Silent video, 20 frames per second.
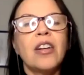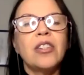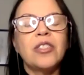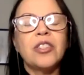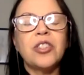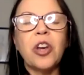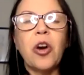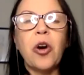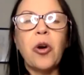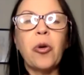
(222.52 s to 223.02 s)

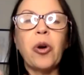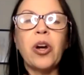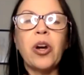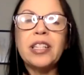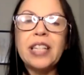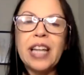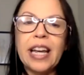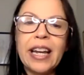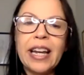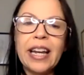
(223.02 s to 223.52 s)
So
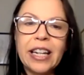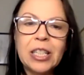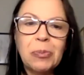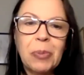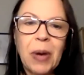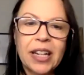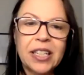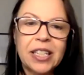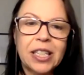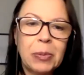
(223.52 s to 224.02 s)
taking us
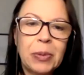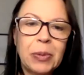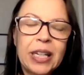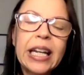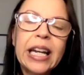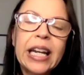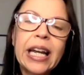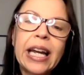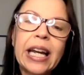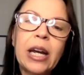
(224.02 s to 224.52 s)
back to the
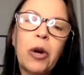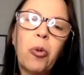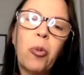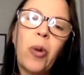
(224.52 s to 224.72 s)
beginning,